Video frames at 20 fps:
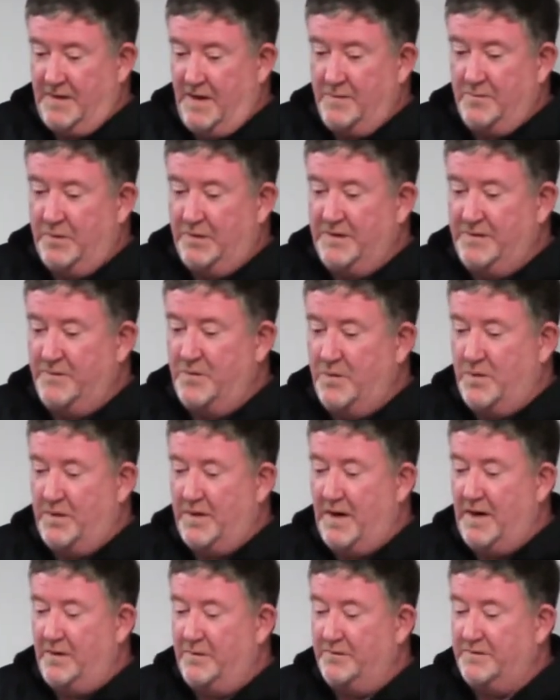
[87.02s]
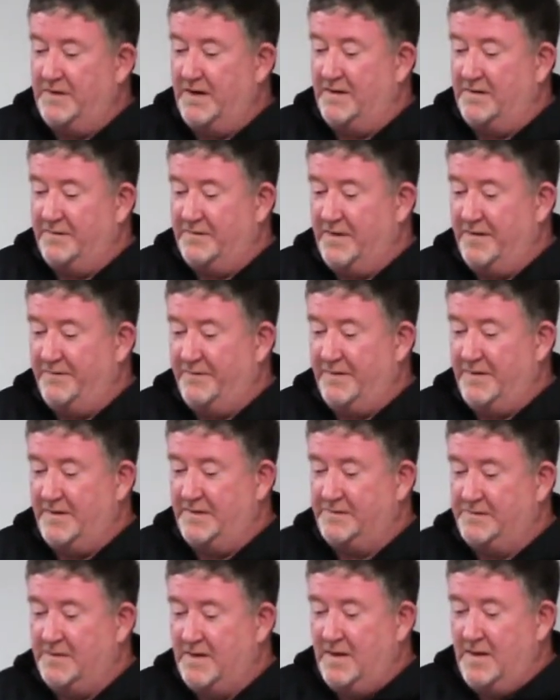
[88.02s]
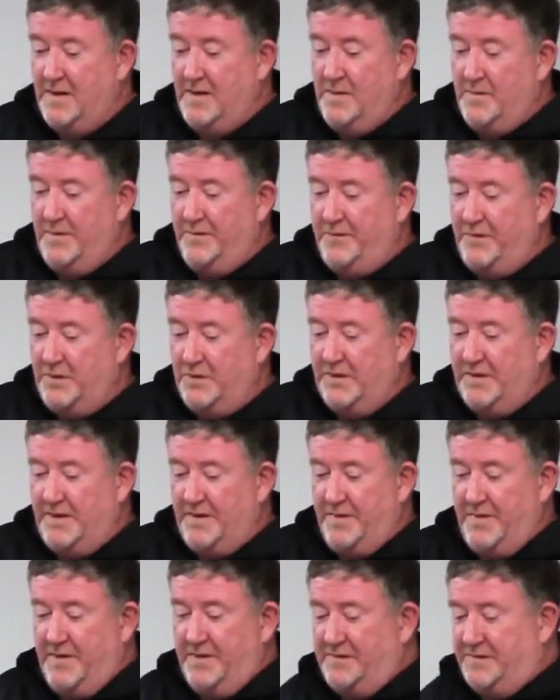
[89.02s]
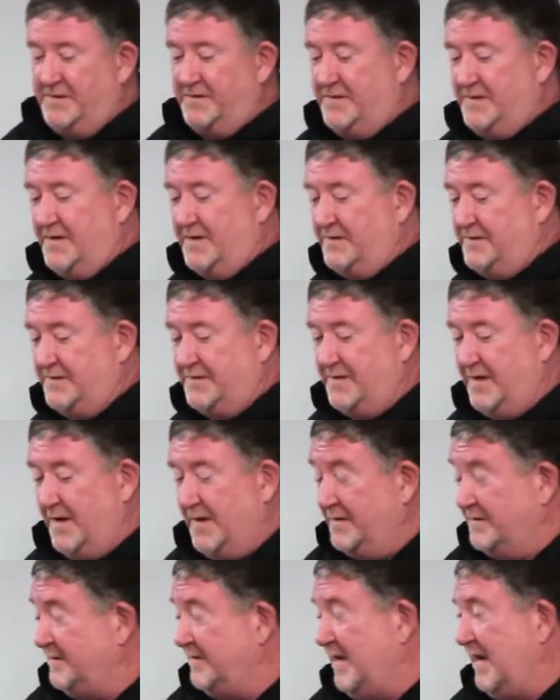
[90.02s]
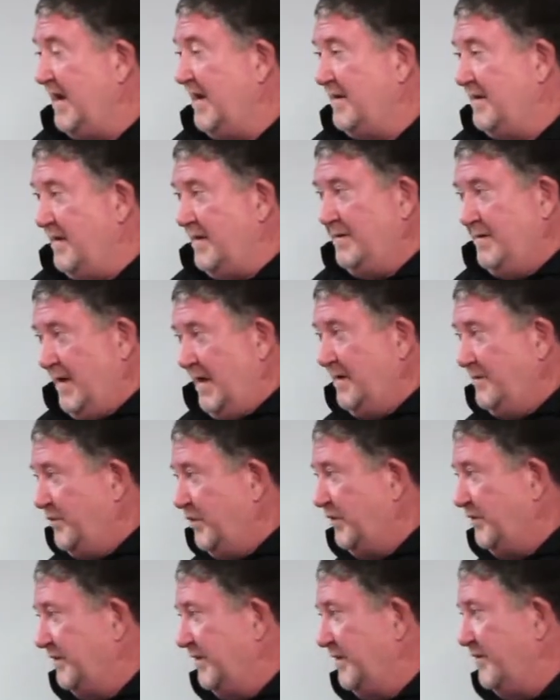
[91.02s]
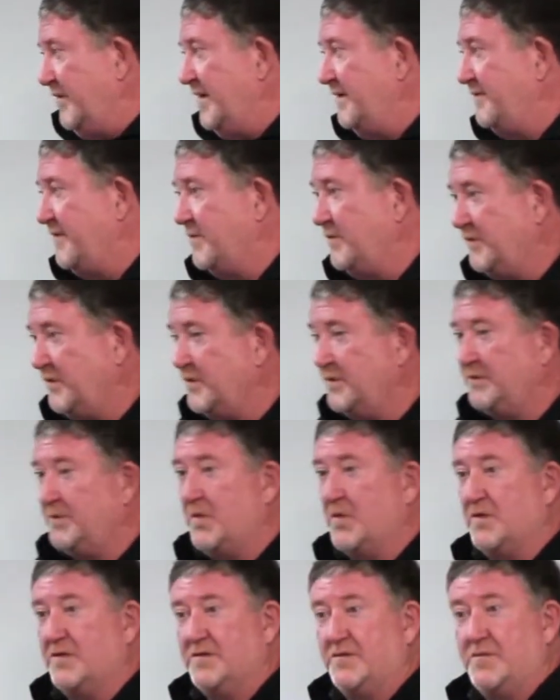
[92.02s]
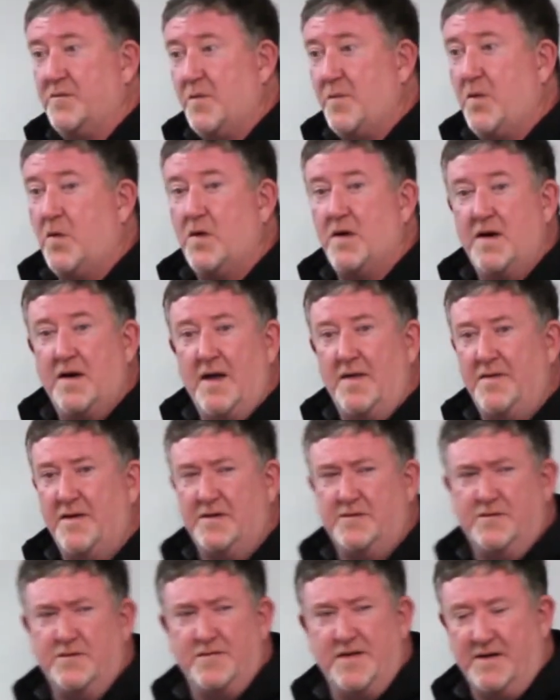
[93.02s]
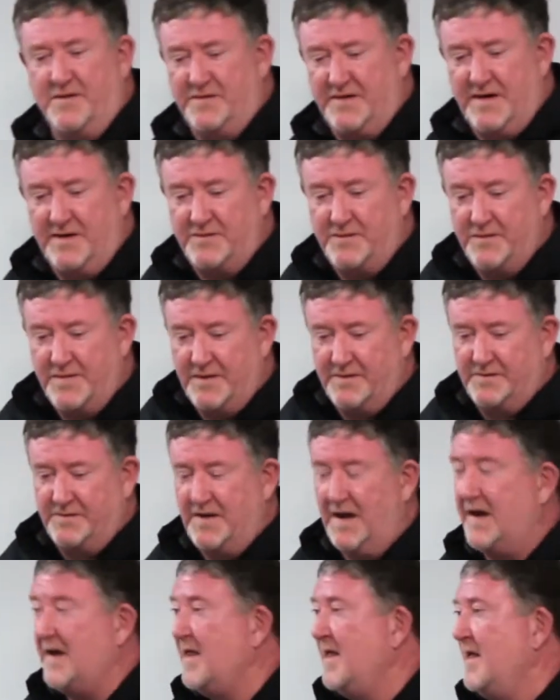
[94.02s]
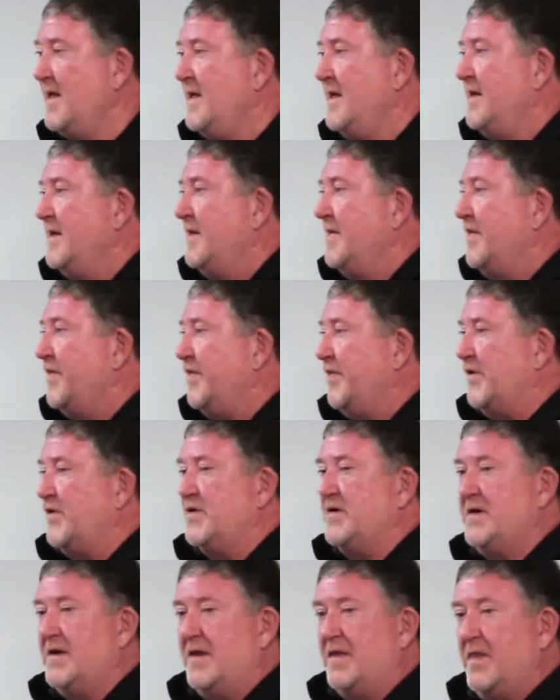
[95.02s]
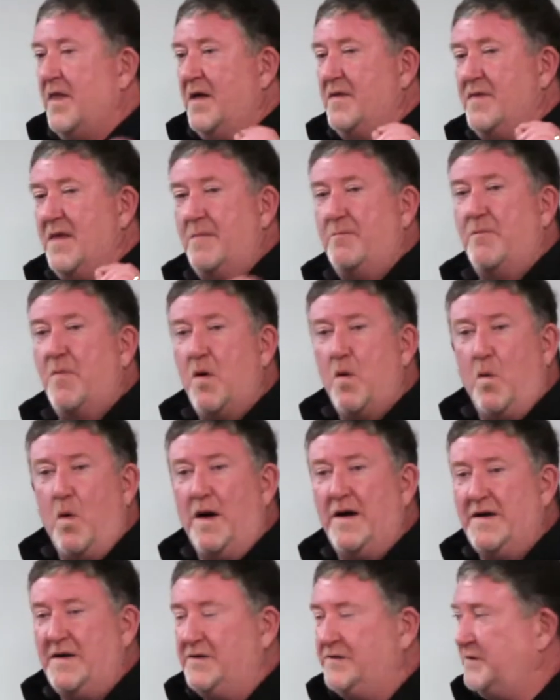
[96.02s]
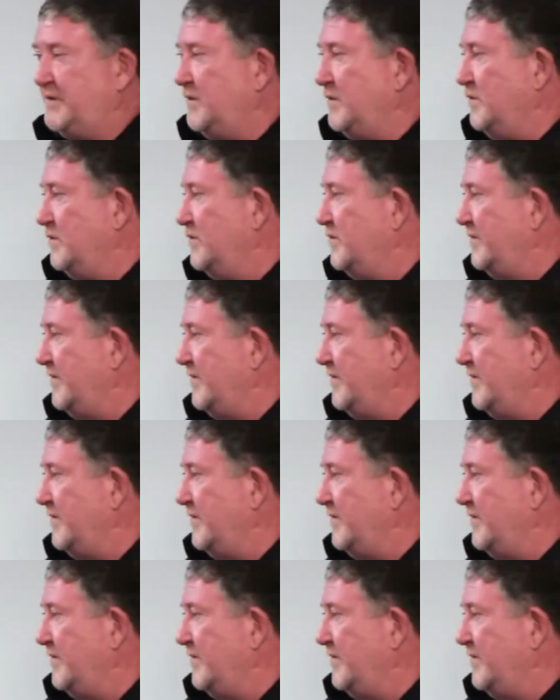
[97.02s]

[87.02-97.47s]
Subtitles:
unbelievable how tough it is. But if you look at this, is a slide that I pulled it right from True Sports report, I think 2008, 2009. The number one issue,